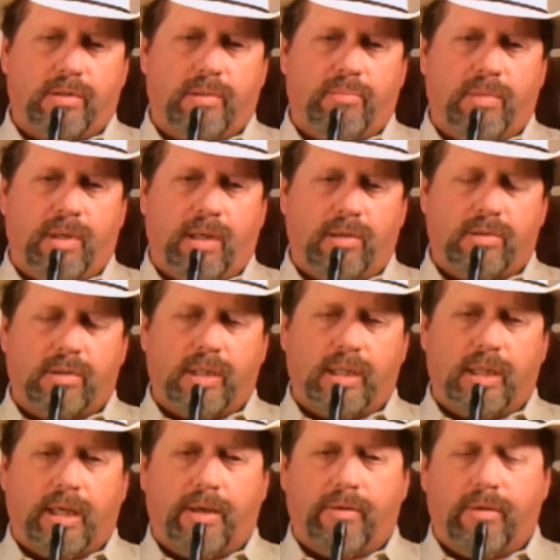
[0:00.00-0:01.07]
it melts
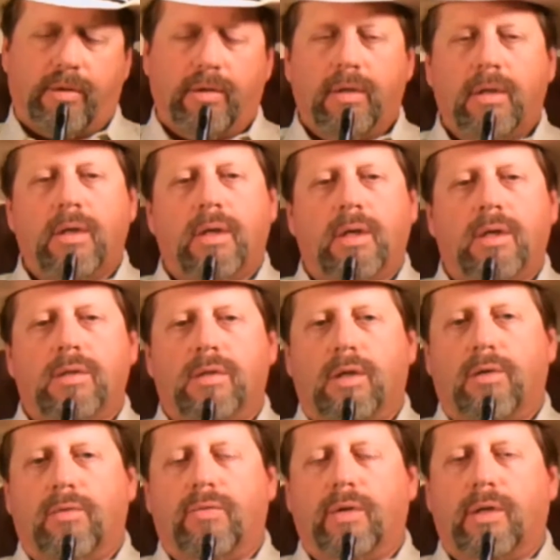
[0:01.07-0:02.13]
the outer
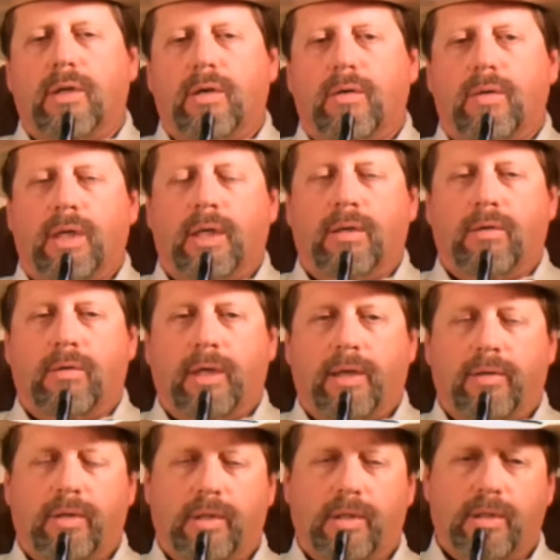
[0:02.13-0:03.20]
sulfur coating and
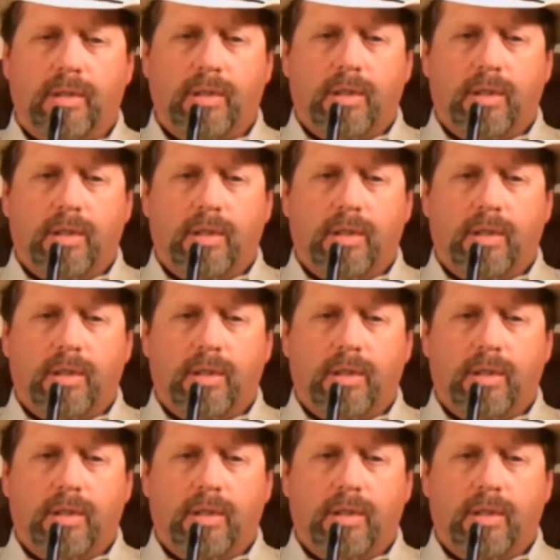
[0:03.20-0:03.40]
around the